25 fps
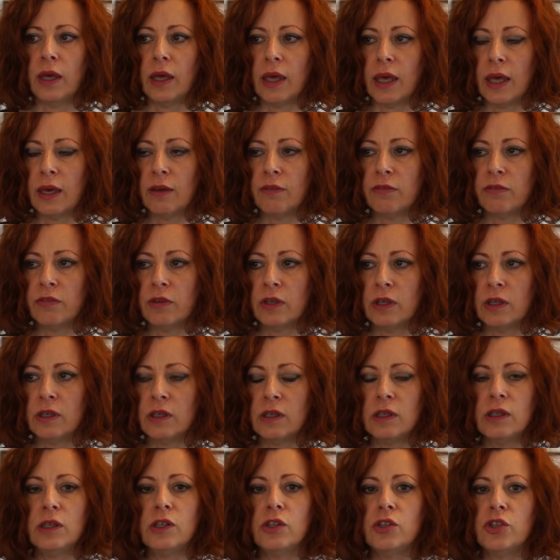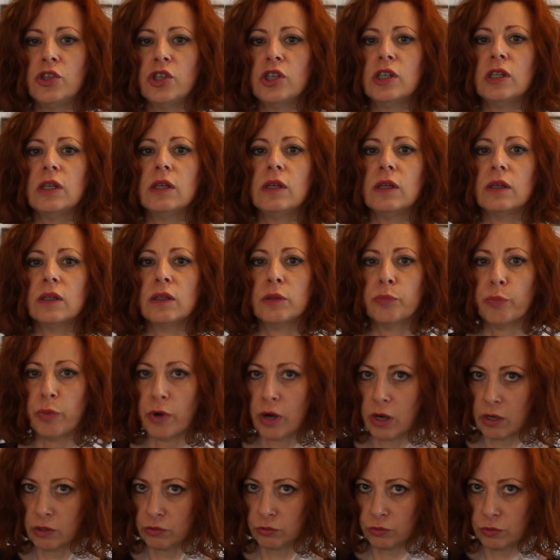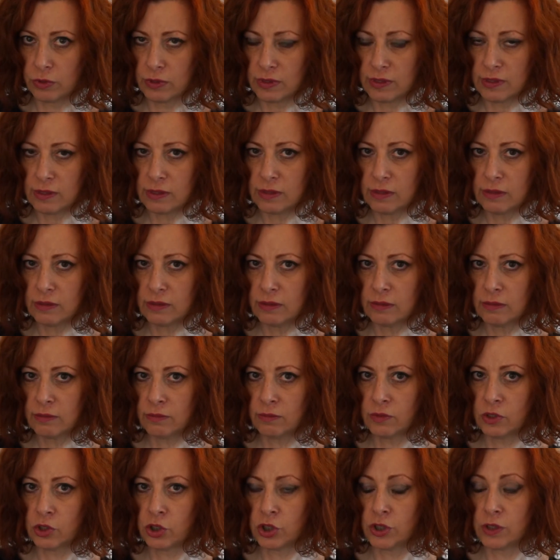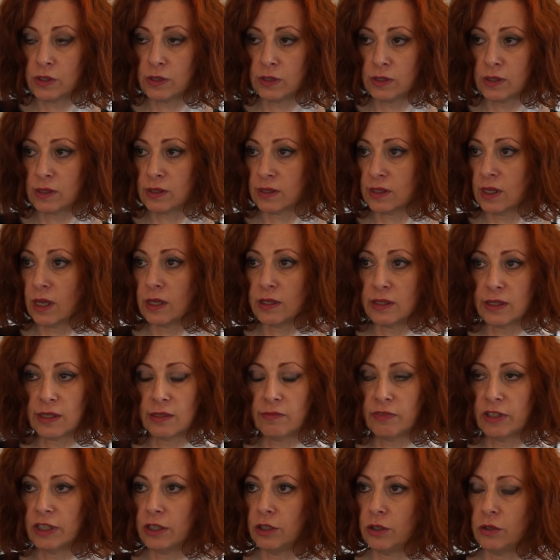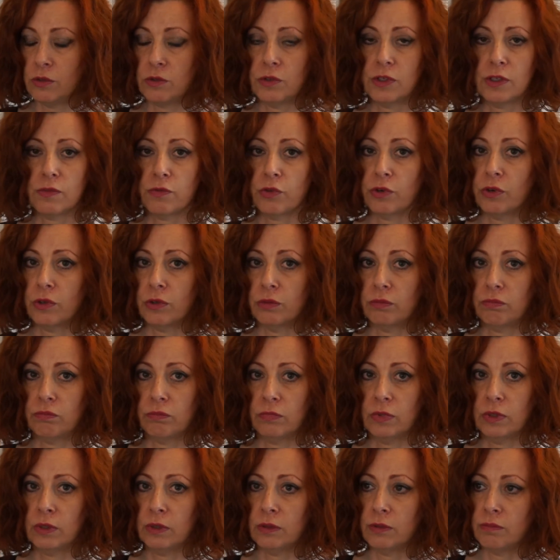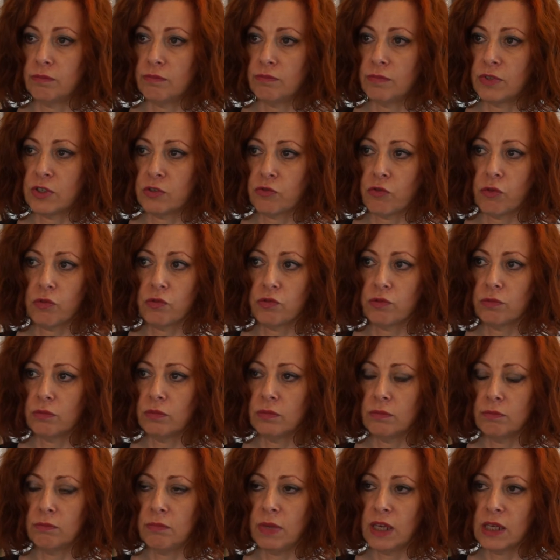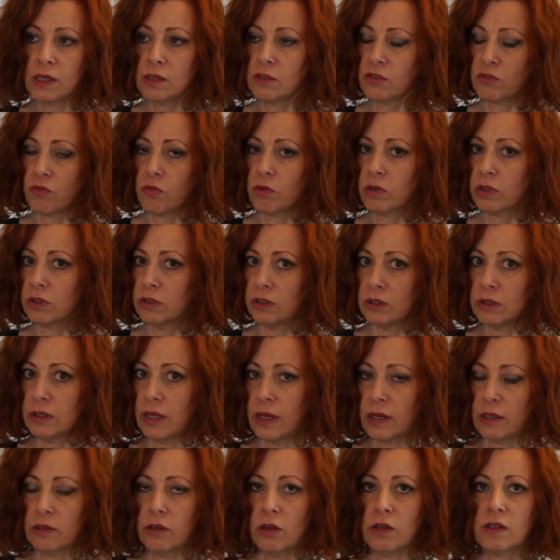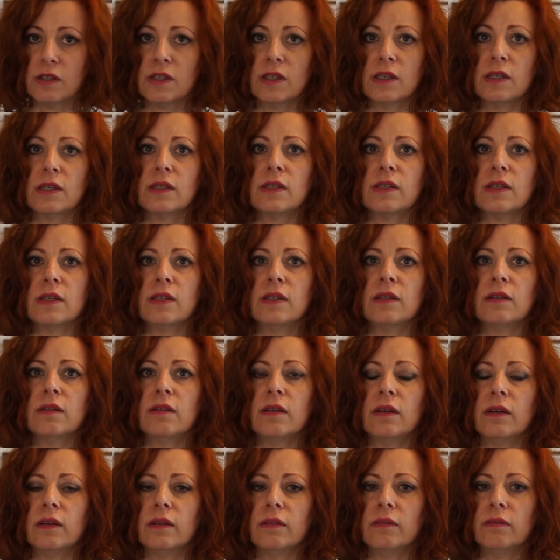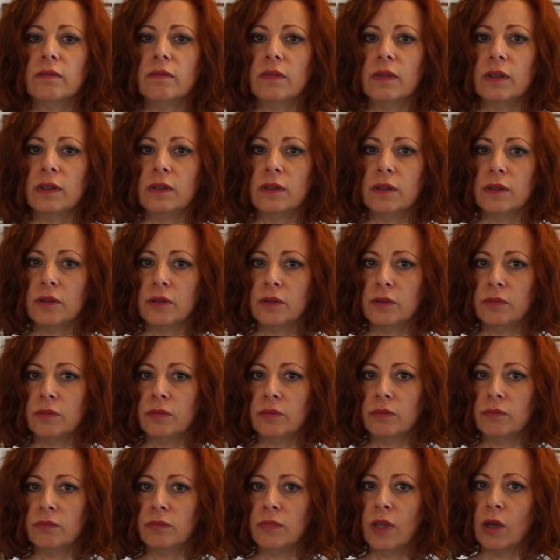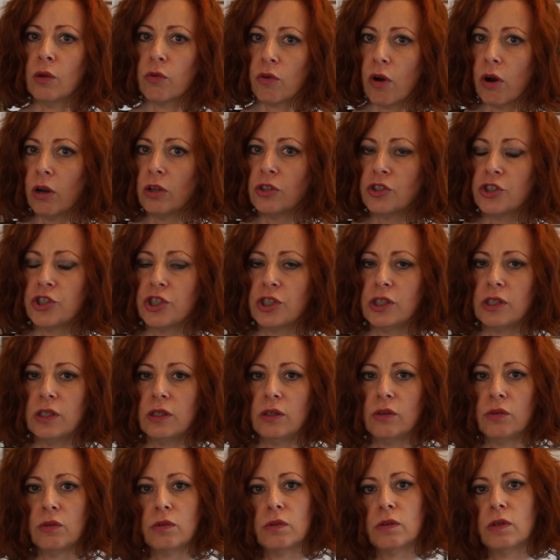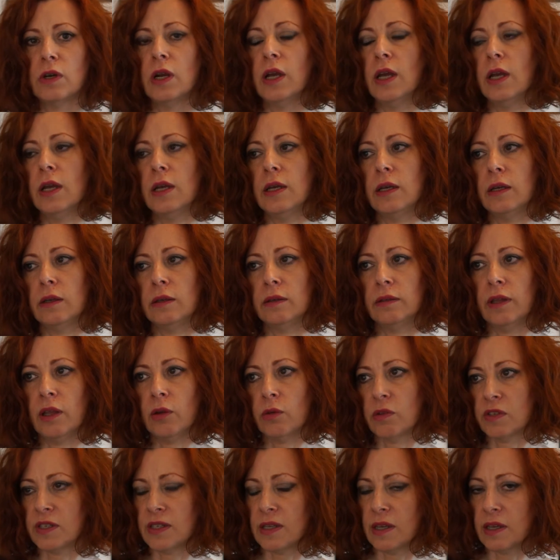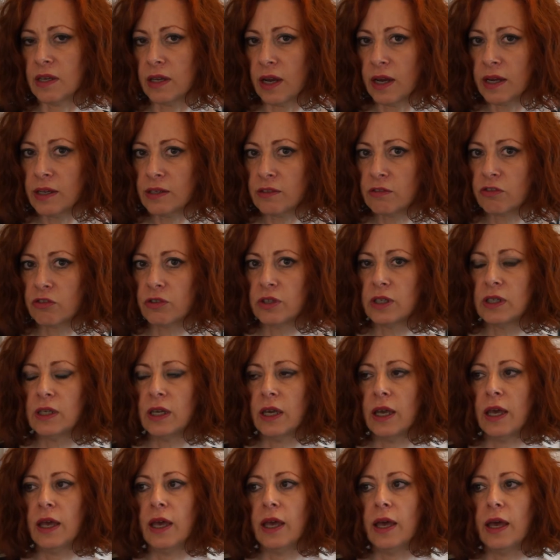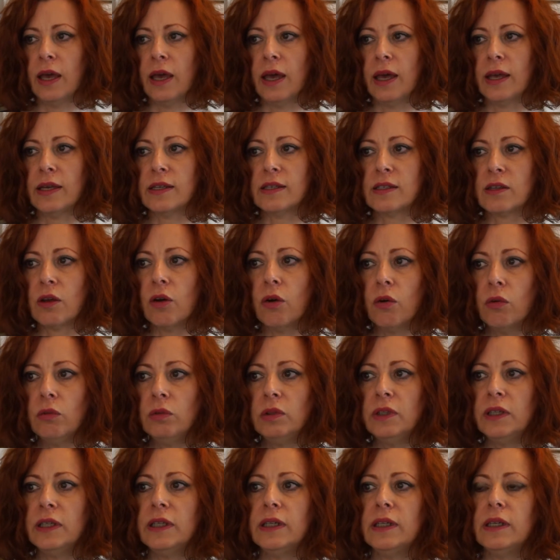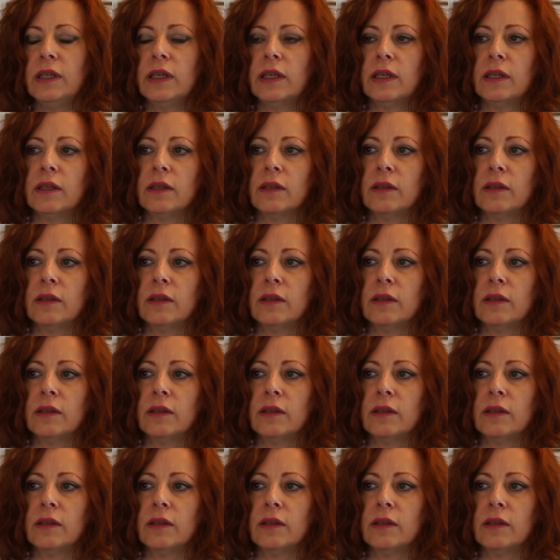every EEG apparatus, which is extensively used for making stronger the diagnostics in neurology or neuropsychiatry, has only